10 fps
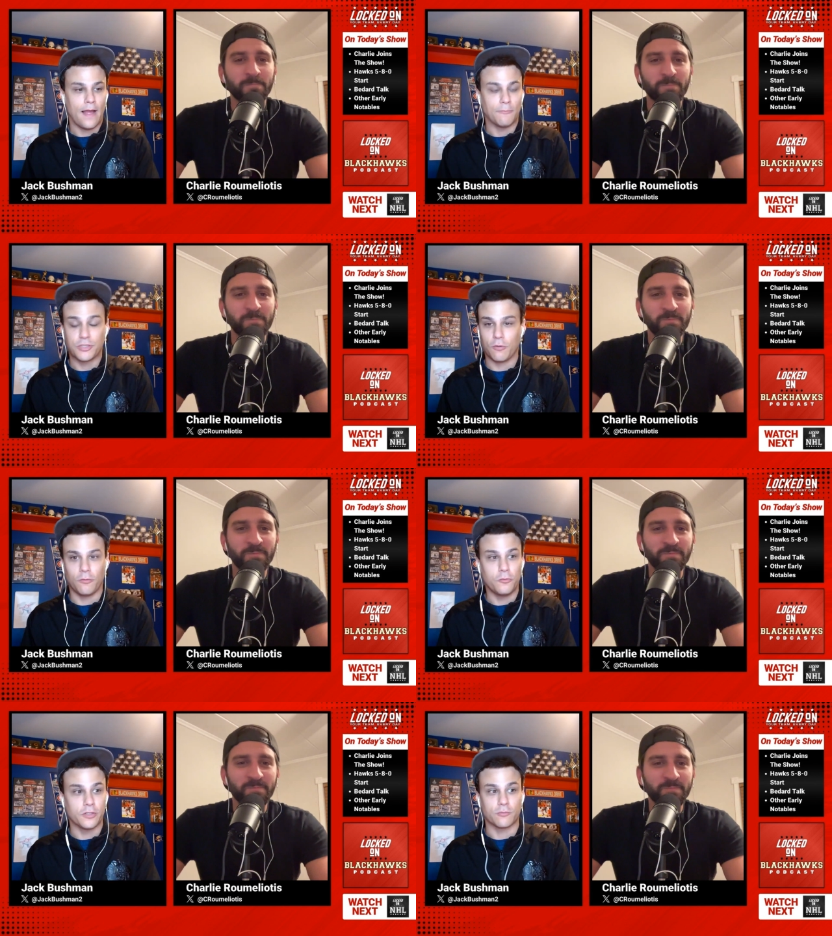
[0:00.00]
Speaker 1: I'm sure
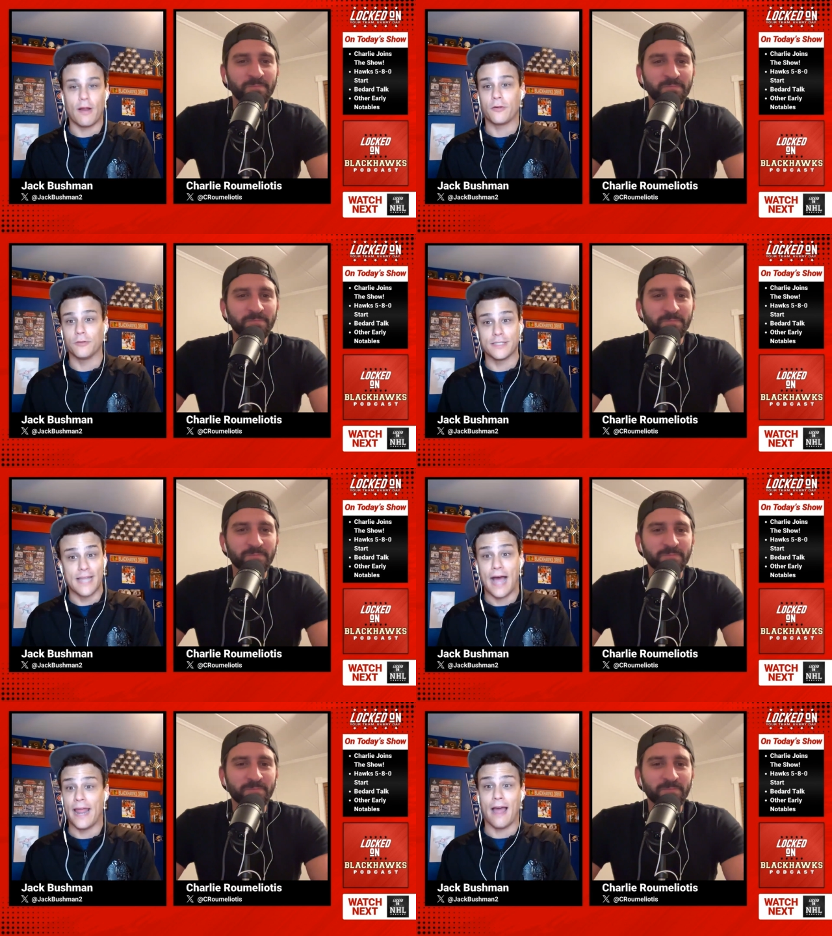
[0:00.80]
Lukas Reichel is
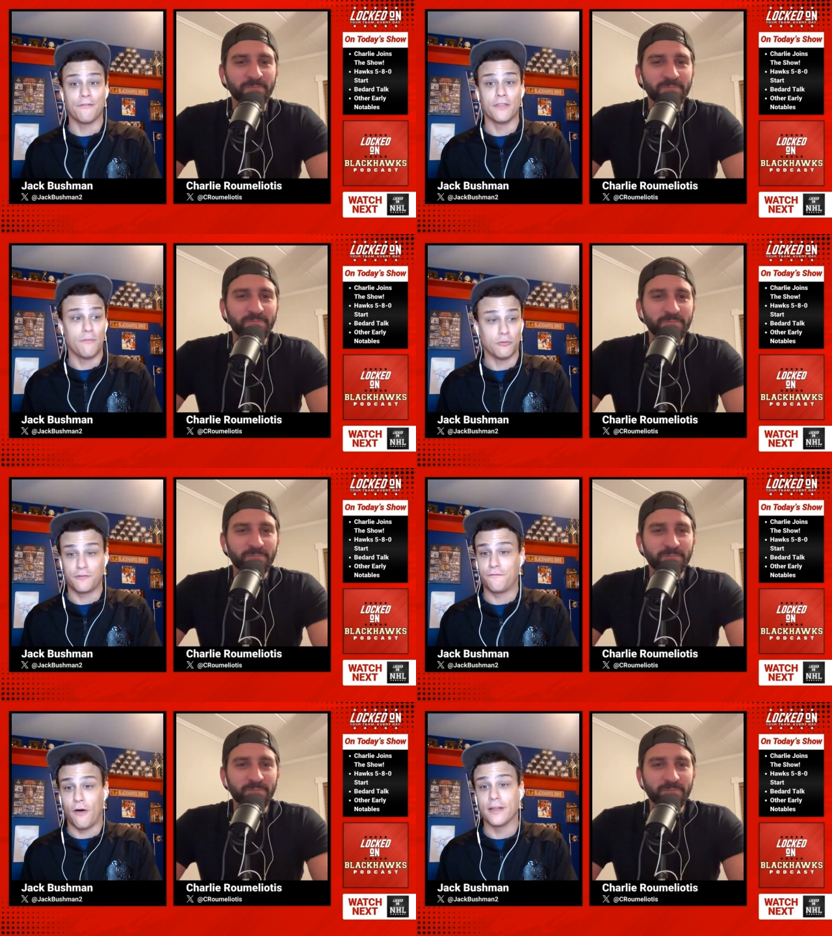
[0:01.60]
not having the
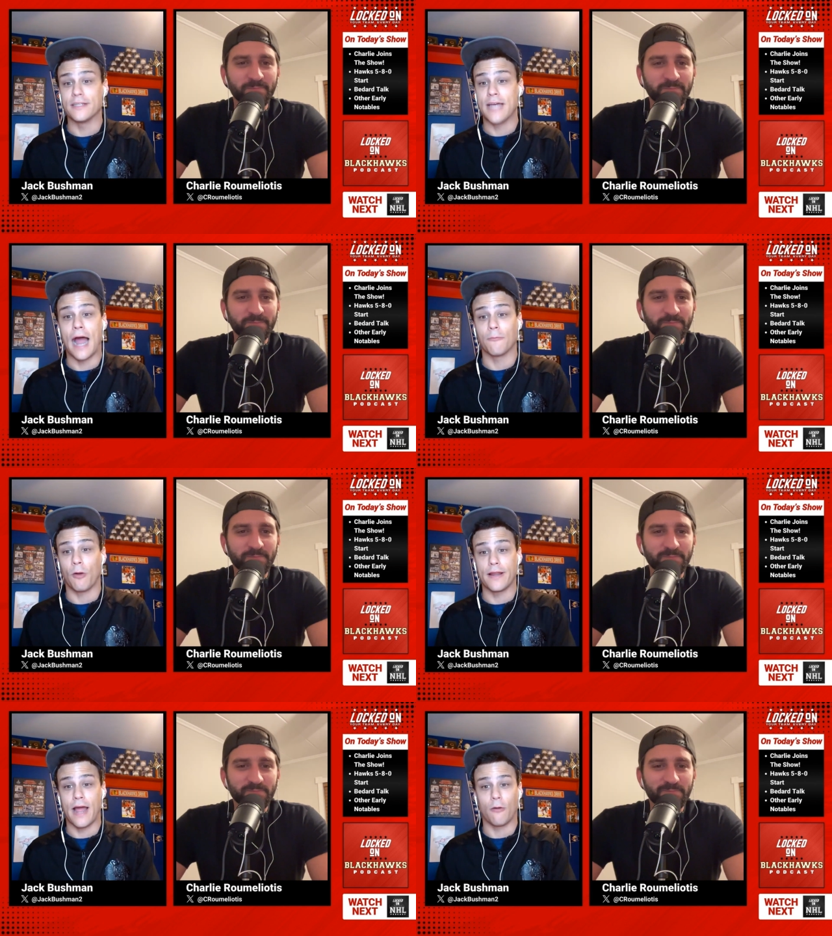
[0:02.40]
most fun time
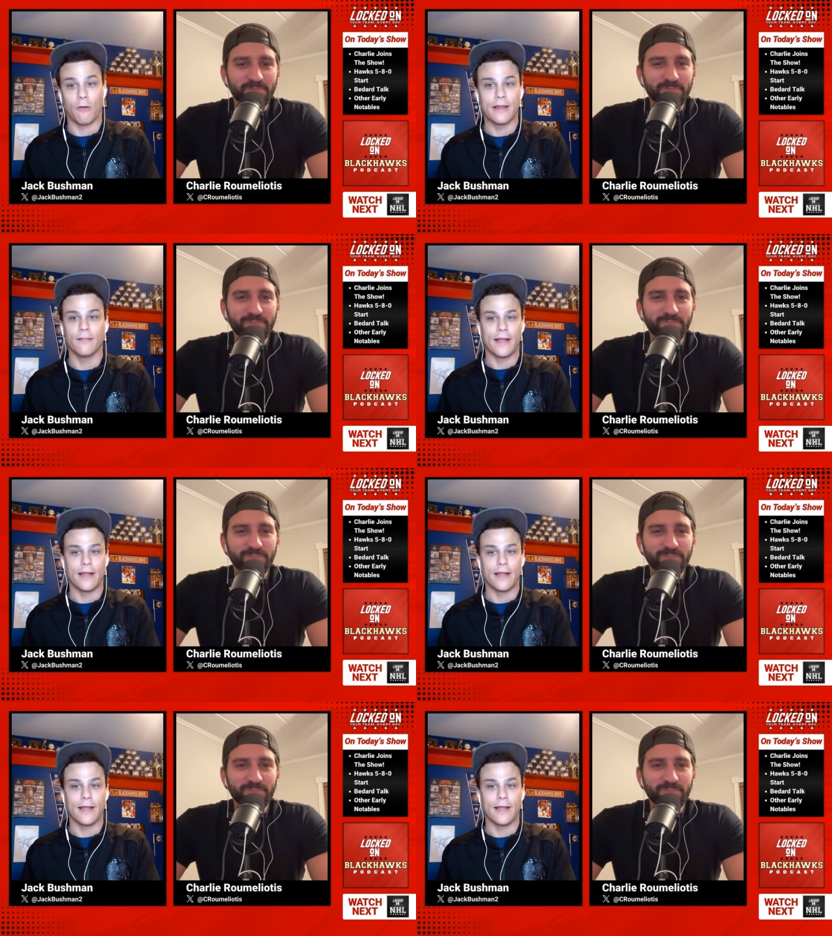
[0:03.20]
right now, right?